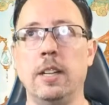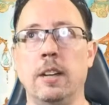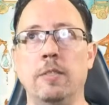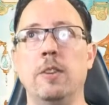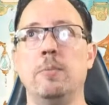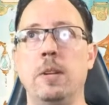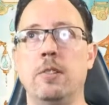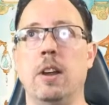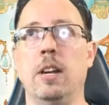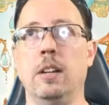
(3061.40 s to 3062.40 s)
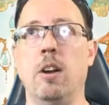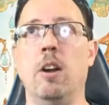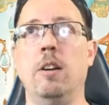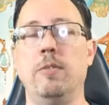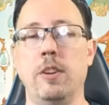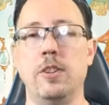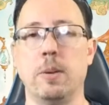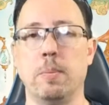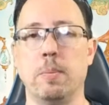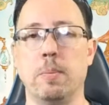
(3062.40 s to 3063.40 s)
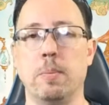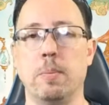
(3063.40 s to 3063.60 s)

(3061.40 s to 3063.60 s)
and first meat dragon are free shipping.